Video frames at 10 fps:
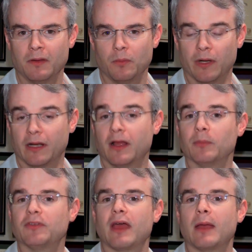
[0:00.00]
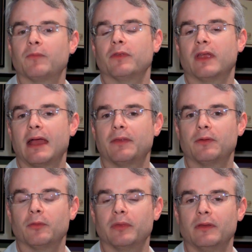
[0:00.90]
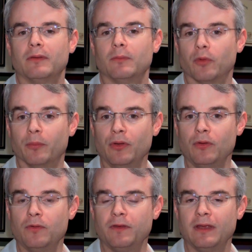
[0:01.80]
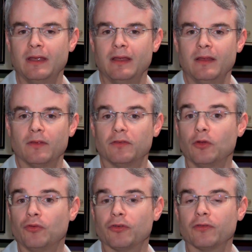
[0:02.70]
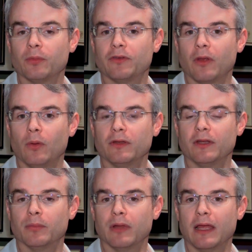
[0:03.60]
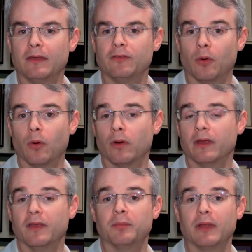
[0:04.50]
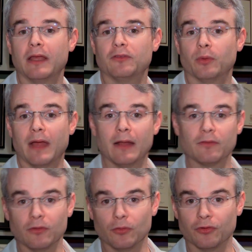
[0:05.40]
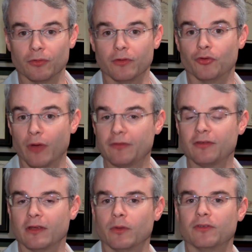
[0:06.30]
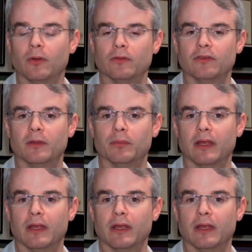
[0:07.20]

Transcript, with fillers: When it comes time for the catheter to be removed, the sutures which hold it in place, or if placed without suture, the dressing which holds it in